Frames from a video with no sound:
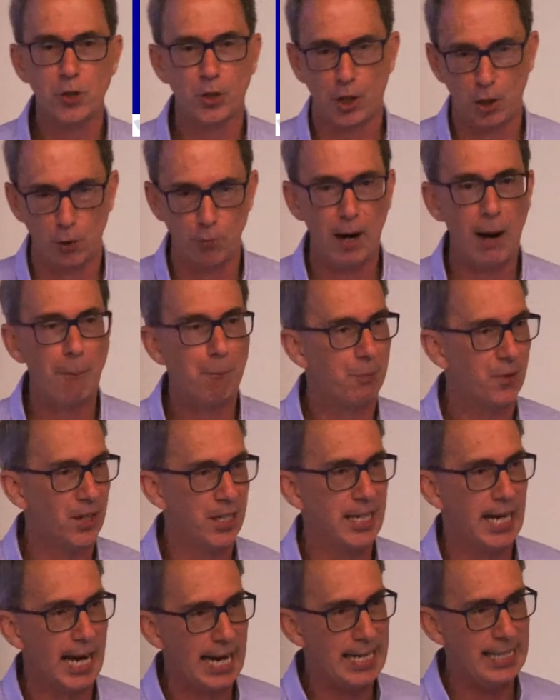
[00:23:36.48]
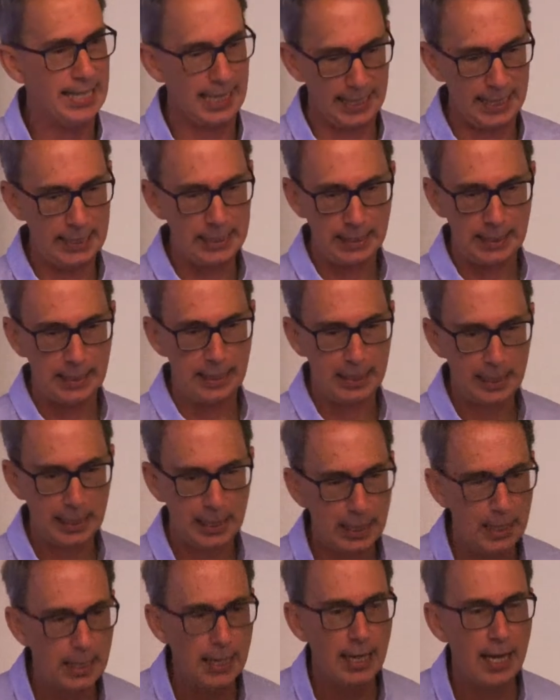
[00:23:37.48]
to corrupt the data,
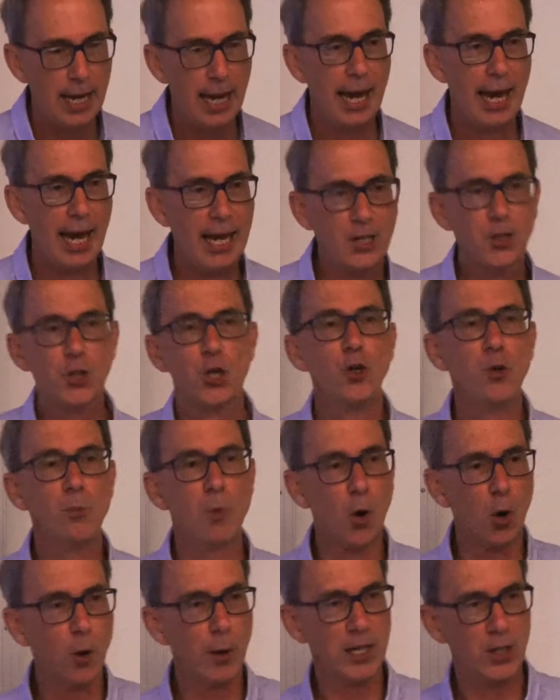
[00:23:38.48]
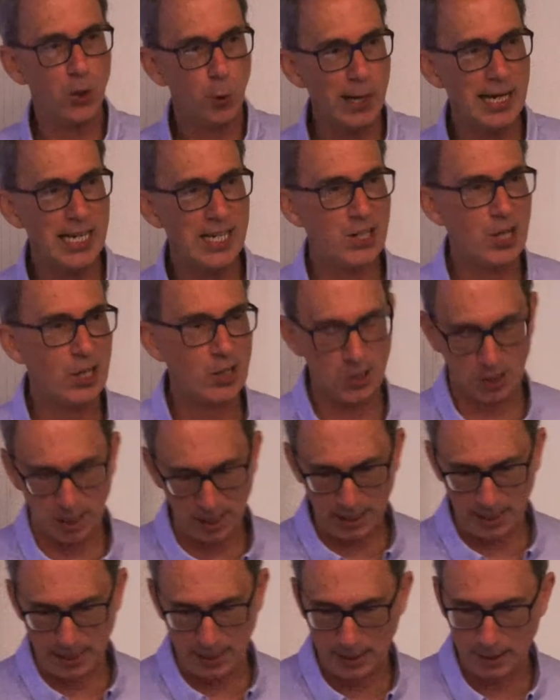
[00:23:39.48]
and two more in twenty
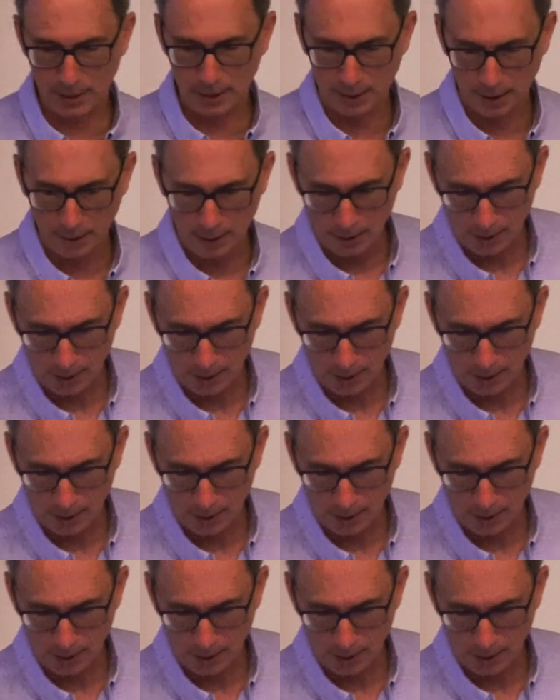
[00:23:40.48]
sixteen.